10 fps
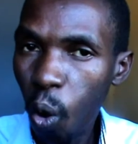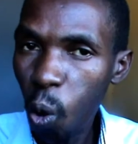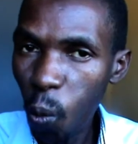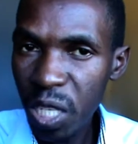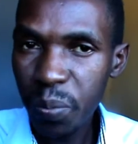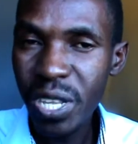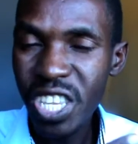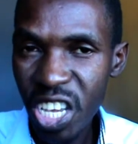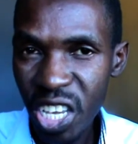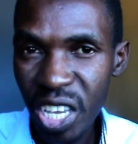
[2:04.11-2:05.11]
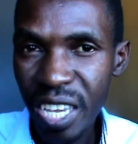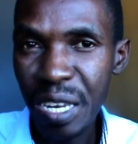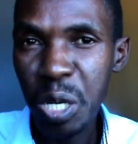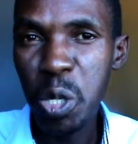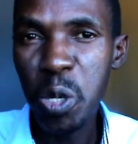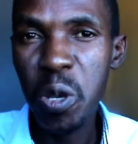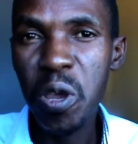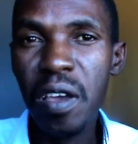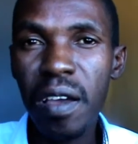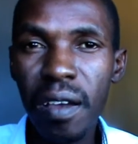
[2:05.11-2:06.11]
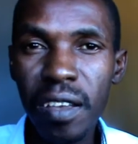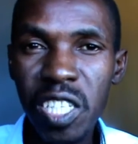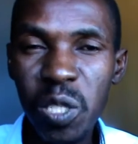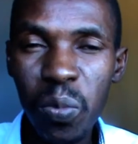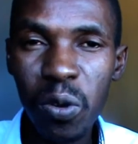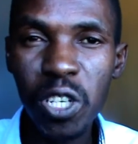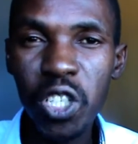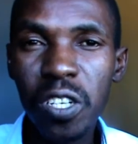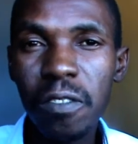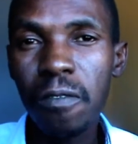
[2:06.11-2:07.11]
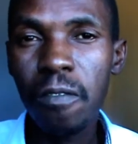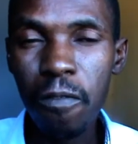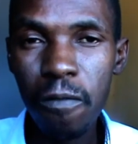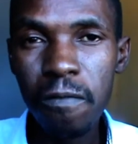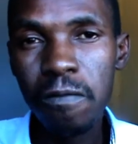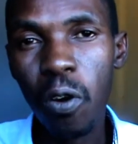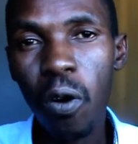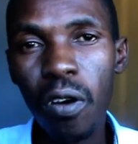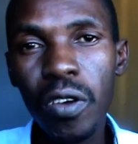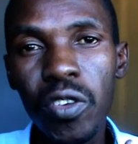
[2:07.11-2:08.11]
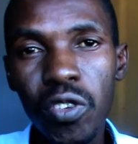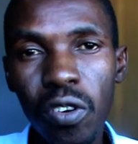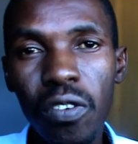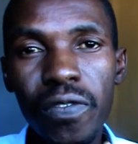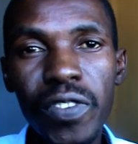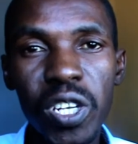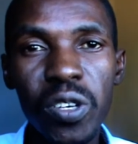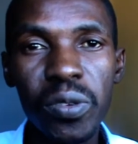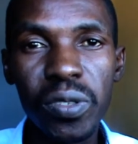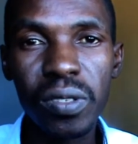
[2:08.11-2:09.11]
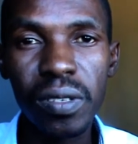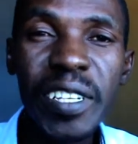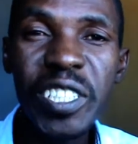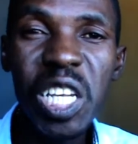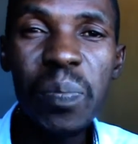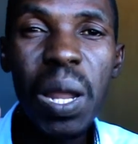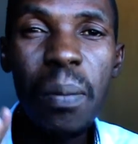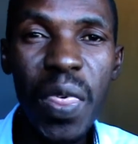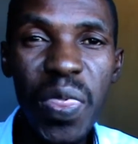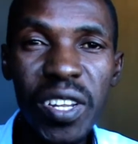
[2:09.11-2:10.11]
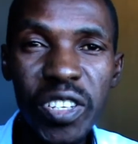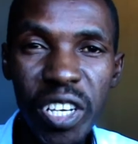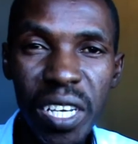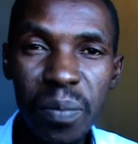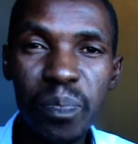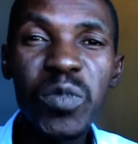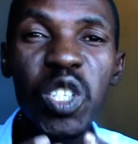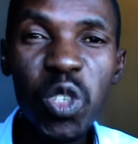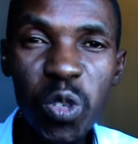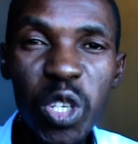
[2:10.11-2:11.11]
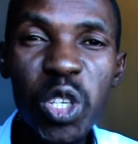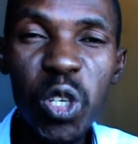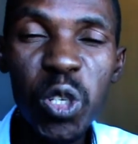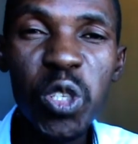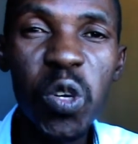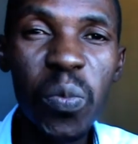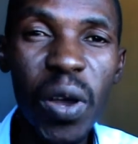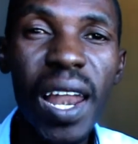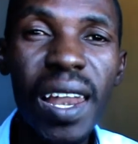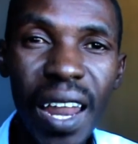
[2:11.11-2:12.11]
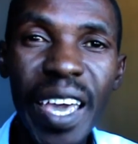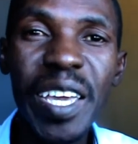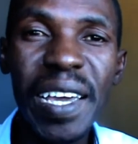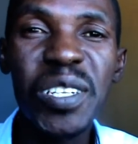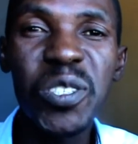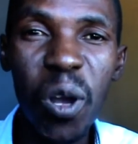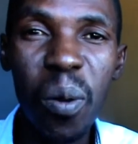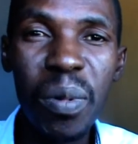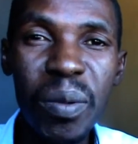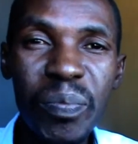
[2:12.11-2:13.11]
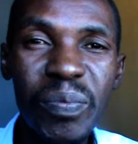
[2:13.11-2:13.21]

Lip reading: Always be taking in inspiration for your videos. Tip number 13, treat YouTube like a job.